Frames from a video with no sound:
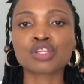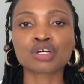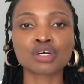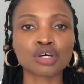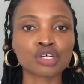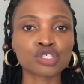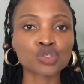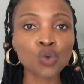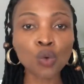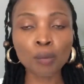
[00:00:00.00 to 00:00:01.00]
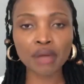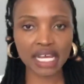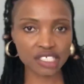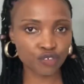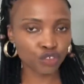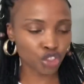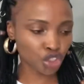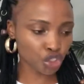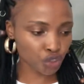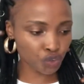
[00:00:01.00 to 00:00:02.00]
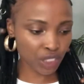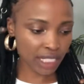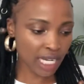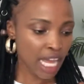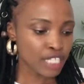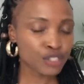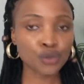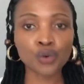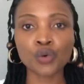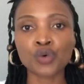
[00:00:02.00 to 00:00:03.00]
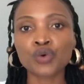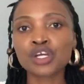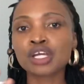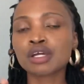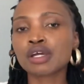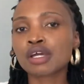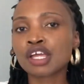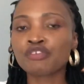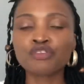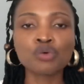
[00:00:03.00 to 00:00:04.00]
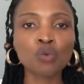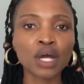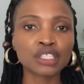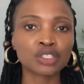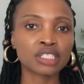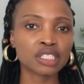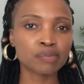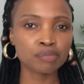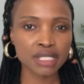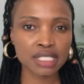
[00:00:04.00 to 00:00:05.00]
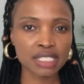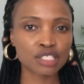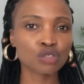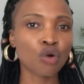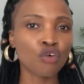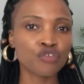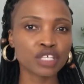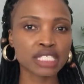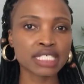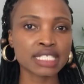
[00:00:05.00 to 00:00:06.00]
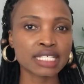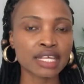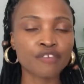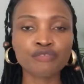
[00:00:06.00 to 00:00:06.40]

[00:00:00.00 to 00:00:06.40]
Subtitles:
the school bags for children. So if you want to start a business, you obviously